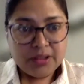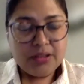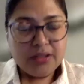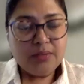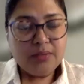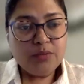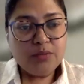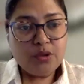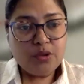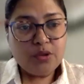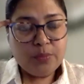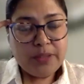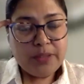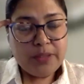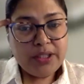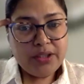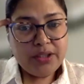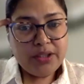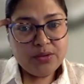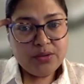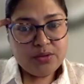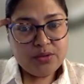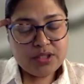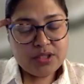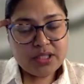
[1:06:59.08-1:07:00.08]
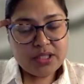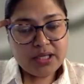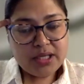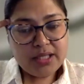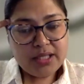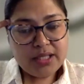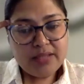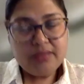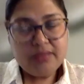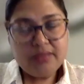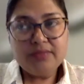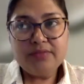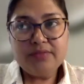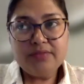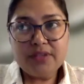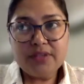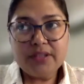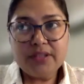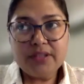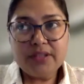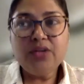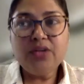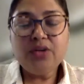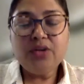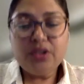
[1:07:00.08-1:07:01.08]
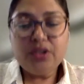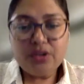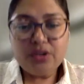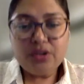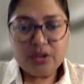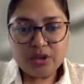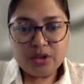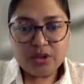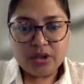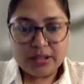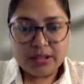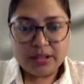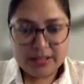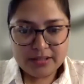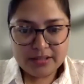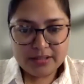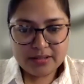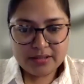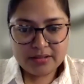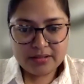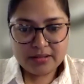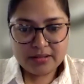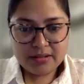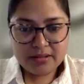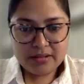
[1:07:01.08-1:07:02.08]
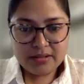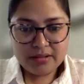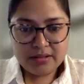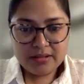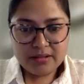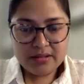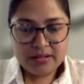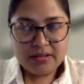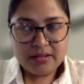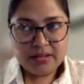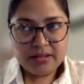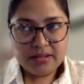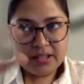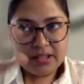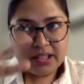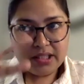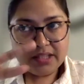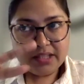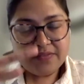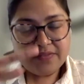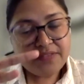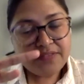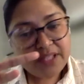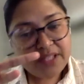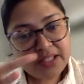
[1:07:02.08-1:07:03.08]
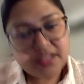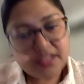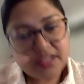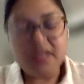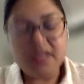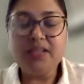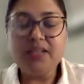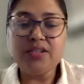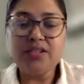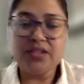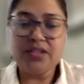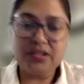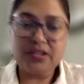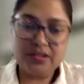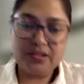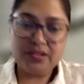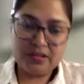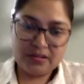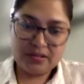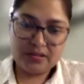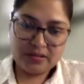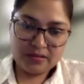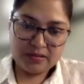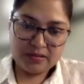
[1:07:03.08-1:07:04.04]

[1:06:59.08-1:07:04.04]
The moment you start working on your thoughts, everything changes.